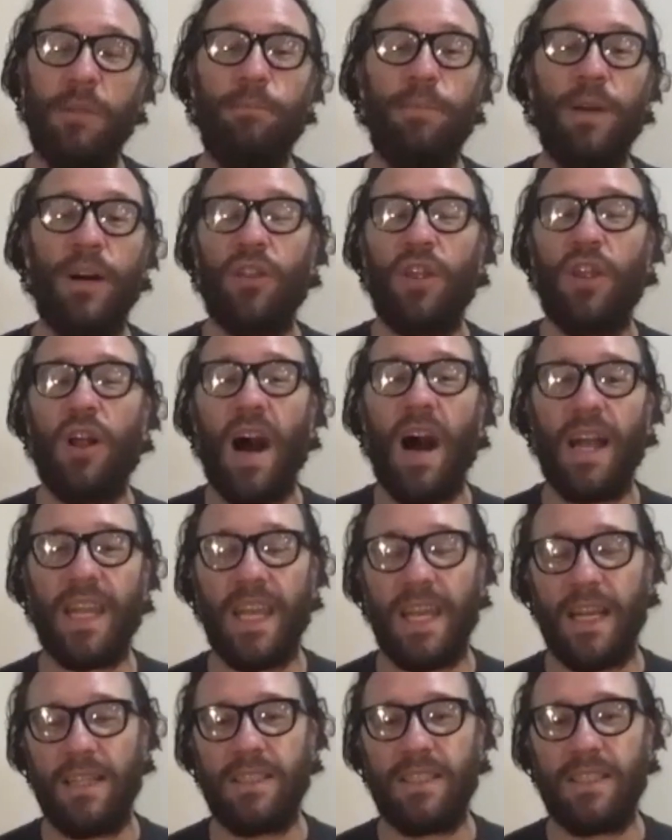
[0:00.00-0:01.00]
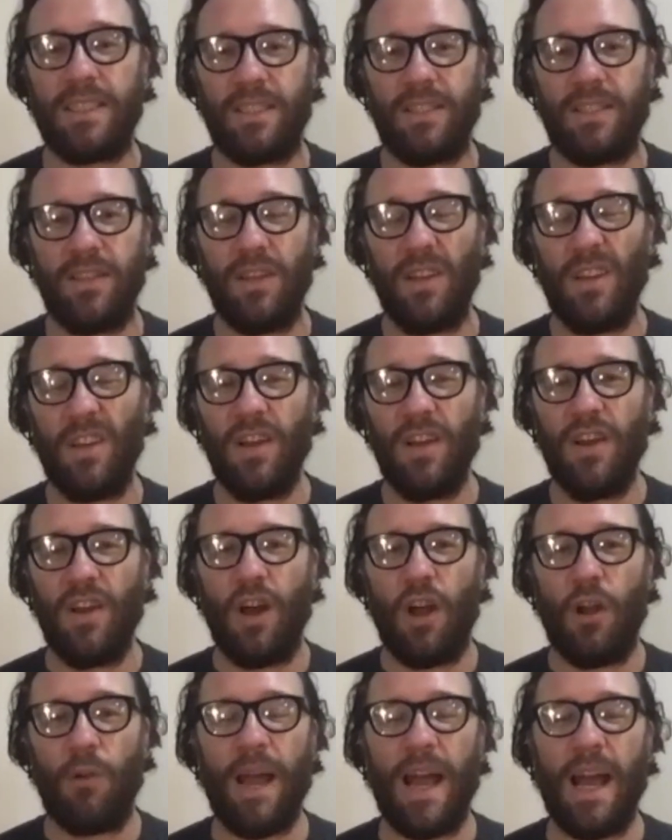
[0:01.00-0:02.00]
build an audience
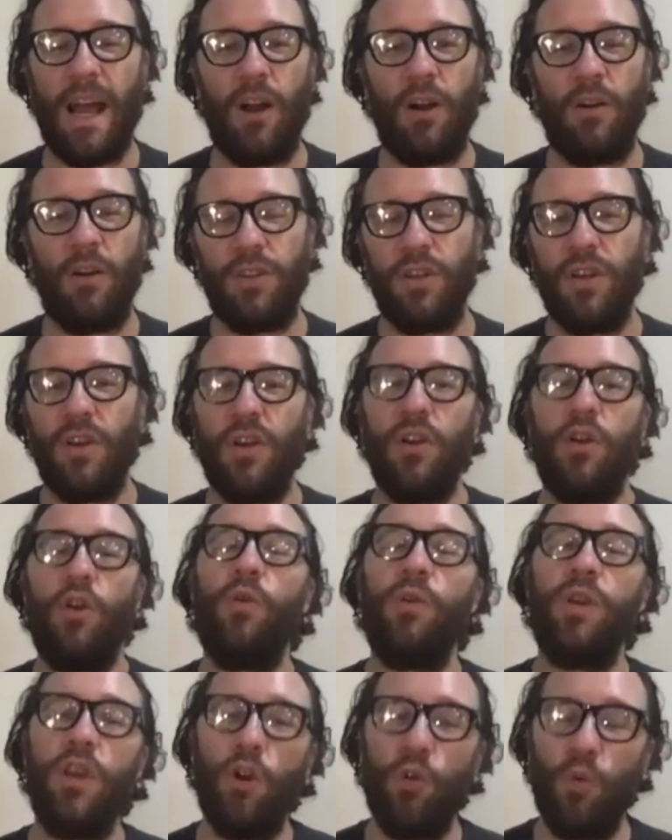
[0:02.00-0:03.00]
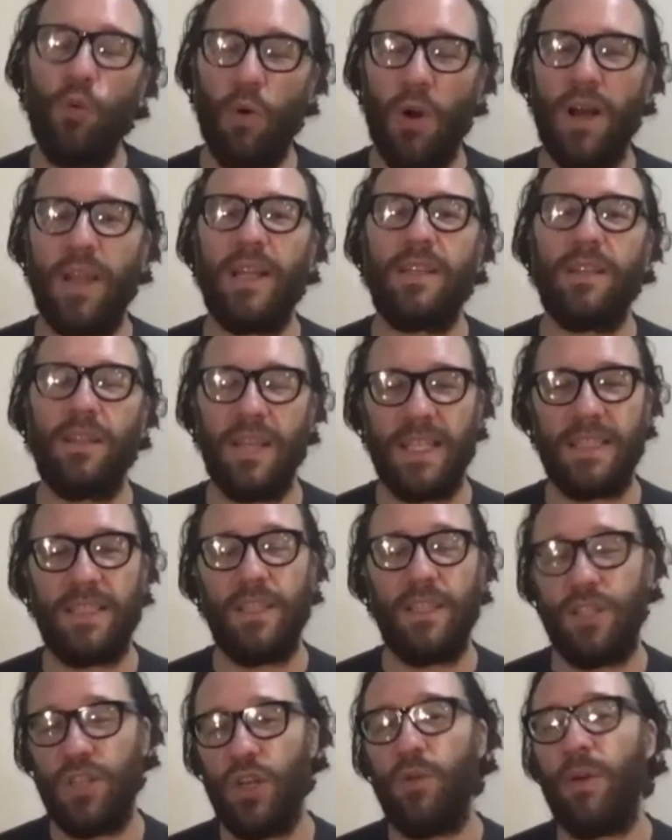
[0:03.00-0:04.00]
around who you wanted to
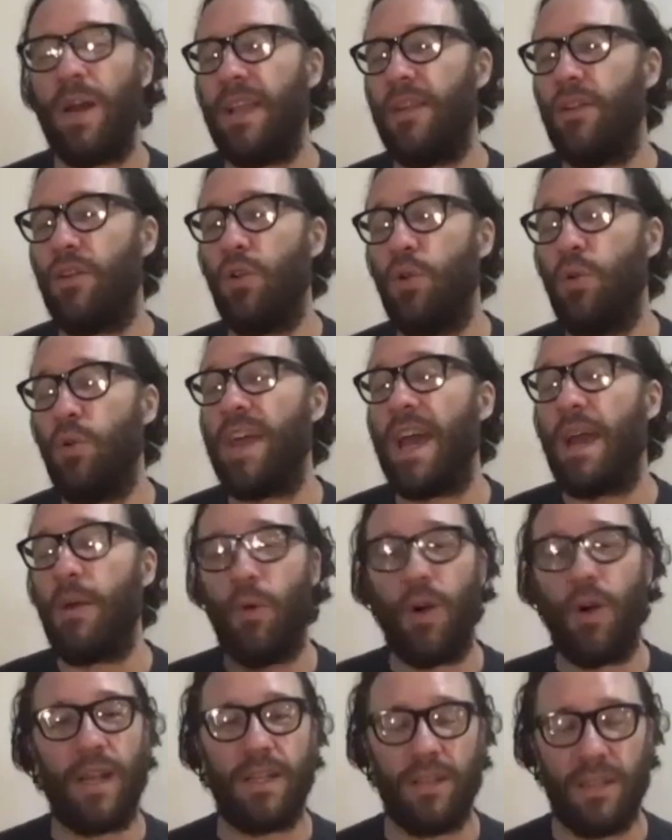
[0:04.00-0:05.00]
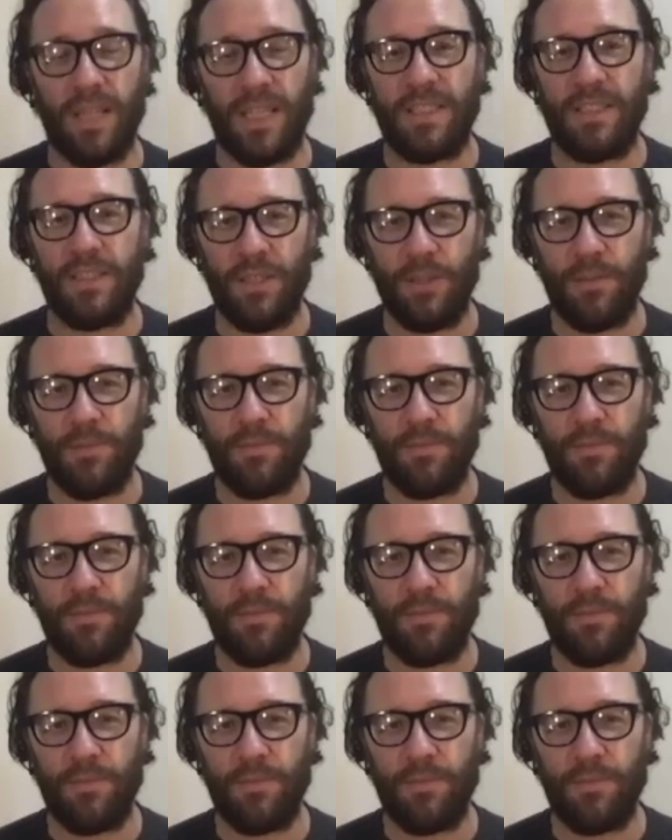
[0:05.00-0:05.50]
listen to and who they wanted to listen to.